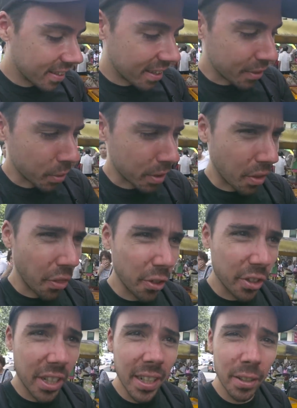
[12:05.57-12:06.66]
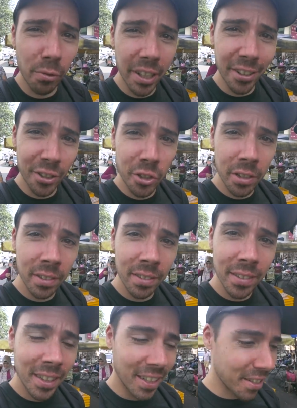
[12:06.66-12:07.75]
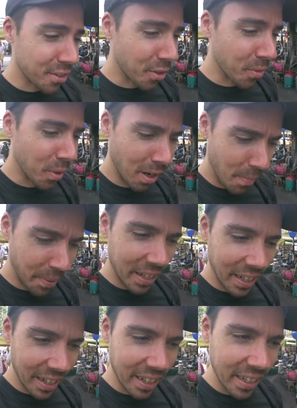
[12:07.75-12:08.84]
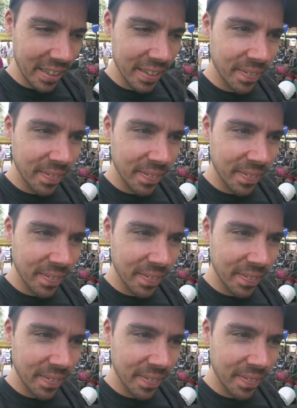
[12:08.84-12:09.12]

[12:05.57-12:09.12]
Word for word: This was thirteen ringers. So we're up at like,